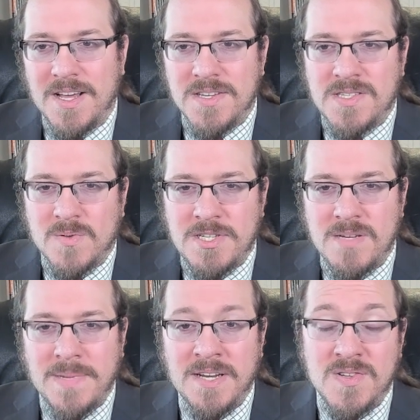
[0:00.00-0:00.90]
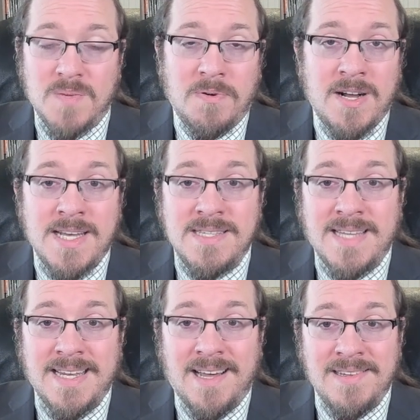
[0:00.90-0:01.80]
So it should be no surprise
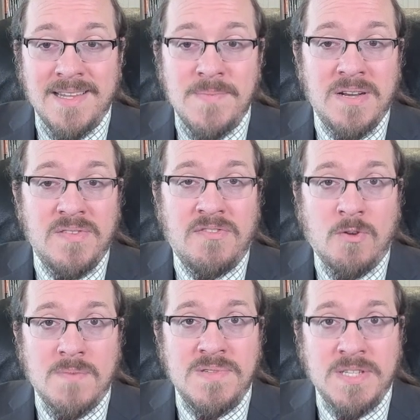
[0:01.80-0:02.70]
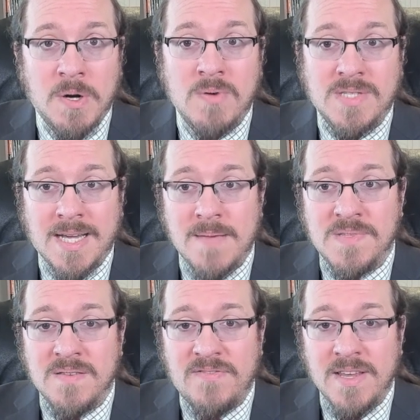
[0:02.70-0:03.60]
that a limit of the form 0
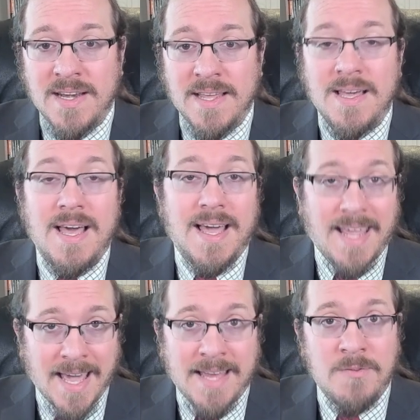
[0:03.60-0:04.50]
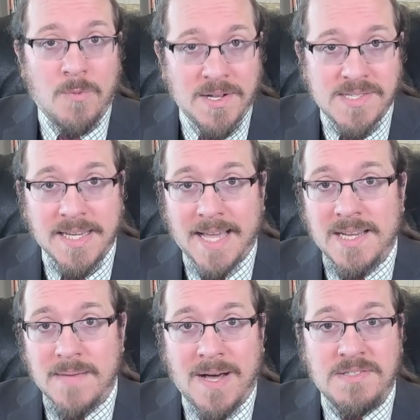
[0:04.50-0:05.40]
times infinity can once
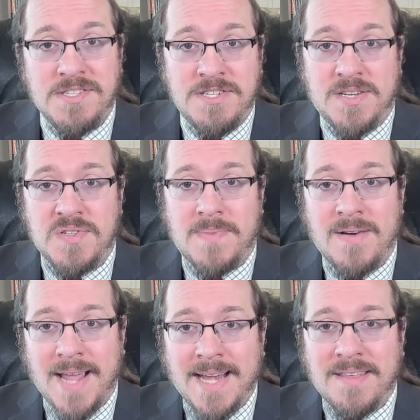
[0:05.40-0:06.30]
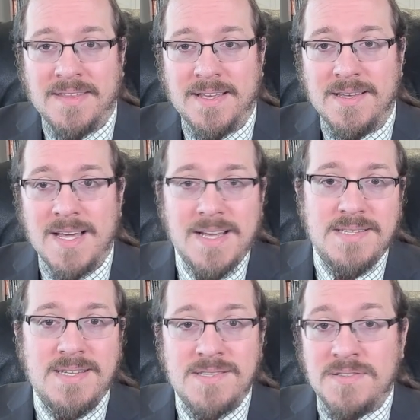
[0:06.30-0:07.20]
again come out to just about anything,
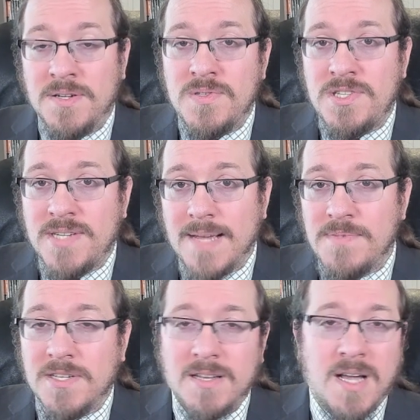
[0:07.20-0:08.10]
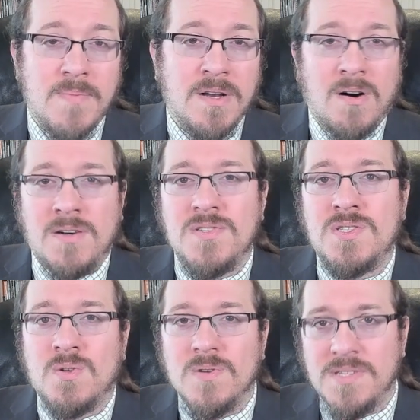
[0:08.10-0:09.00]
since those shapes could come in all
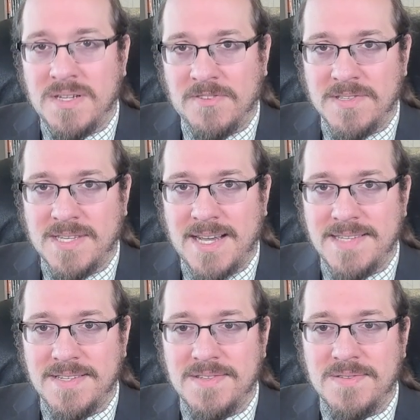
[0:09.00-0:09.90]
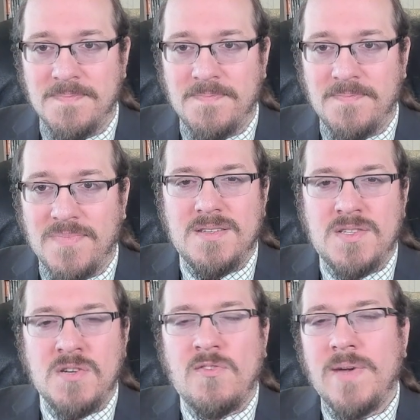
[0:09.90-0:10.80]
sorts of different sizes.
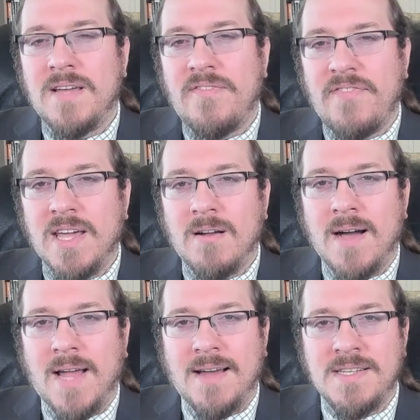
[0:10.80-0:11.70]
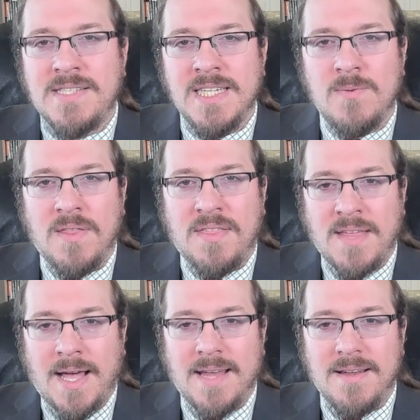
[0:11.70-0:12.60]
So if we can figure out how to deal with
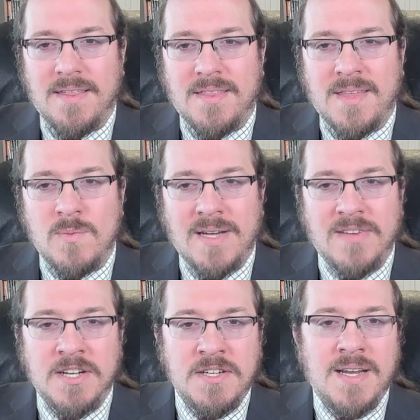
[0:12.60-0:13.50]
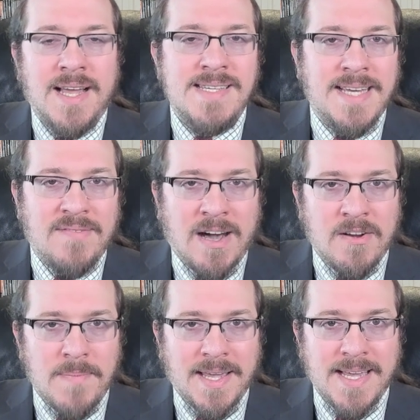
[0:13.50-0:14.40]
that, then we'll have a good idea of how
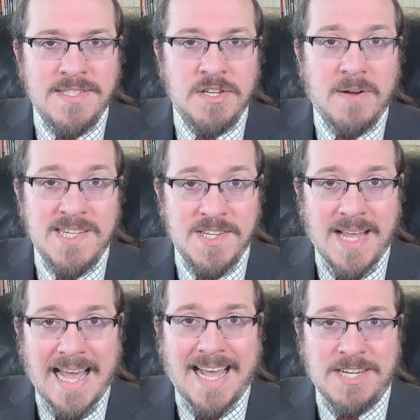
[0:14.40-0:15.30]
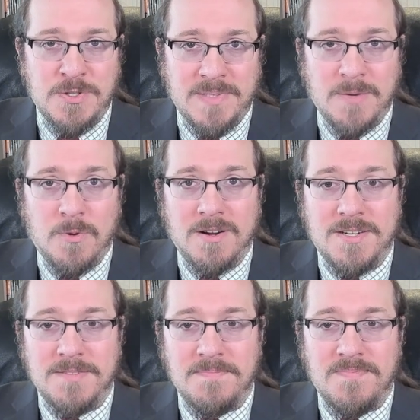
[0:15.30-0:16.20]
to make integration actually
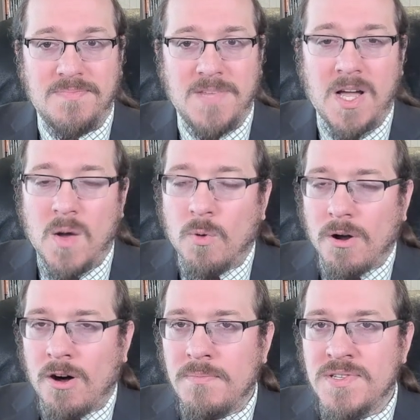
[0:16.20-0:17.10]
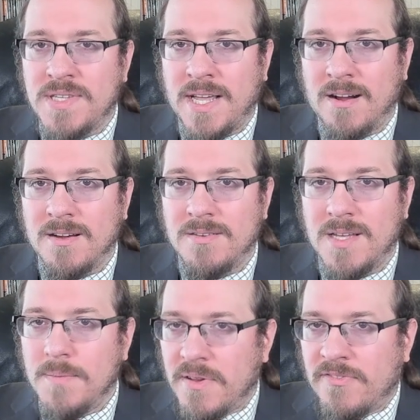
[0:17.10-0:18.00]
work. We're almost there,
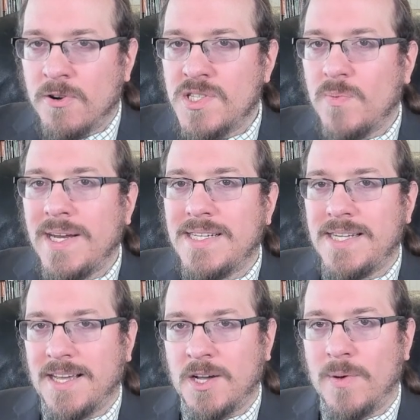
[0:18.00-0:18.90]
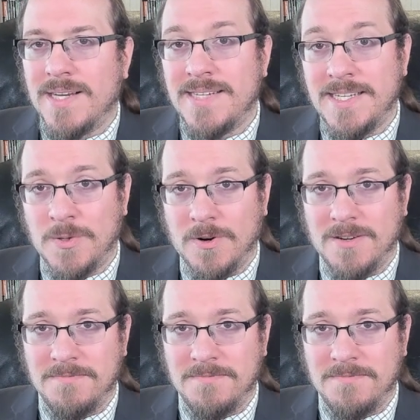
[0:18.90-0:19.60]
but first we need to take a quick detour.